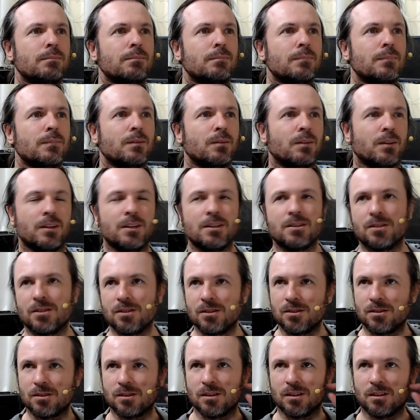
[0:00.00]
This
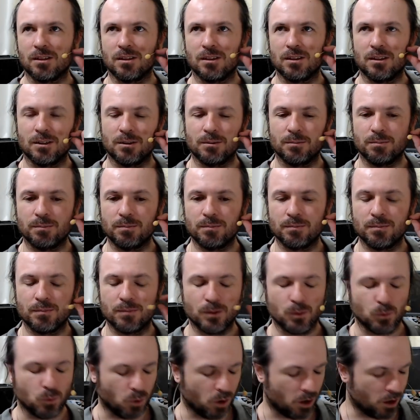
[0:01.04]
is the
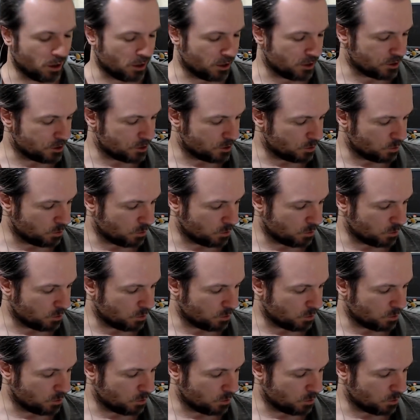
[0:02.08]
wireless